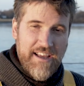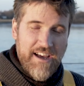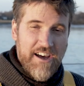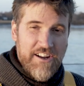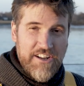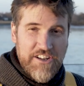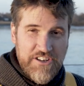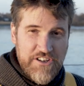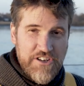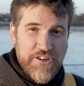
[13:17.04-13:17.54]

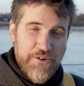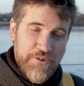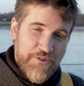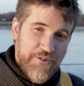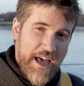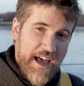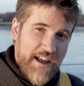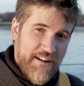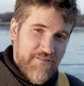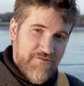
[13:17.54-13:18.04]
undo
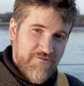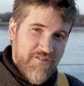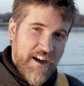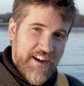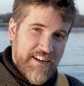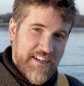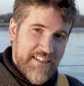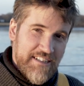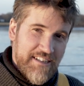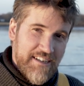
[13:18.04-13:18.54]
that
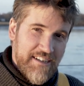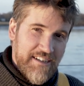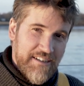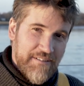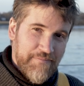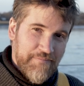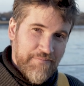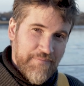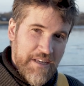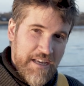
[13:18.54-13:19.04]
riding turn.
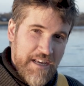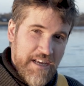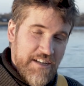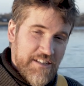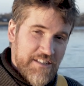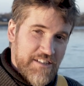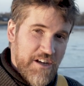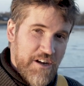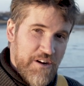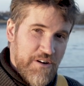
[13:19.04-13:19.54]

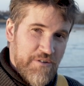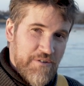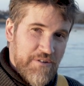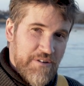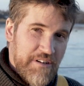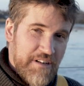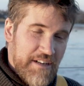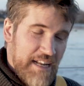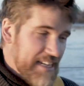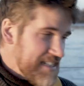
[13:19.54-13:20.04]
So
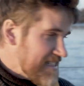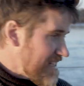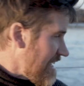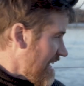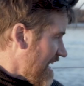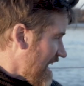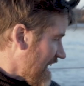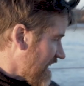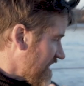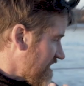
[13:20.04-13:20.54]
let's
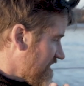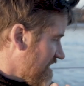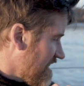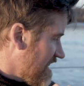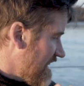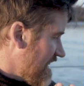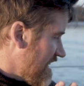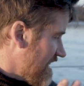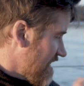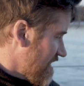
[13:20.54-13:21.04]

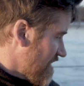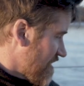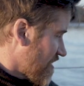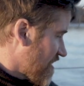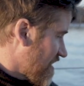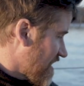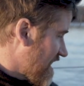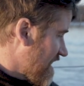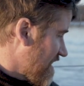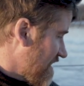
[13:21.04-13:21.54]
actually
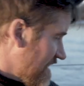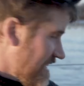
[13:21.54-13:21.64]
look at it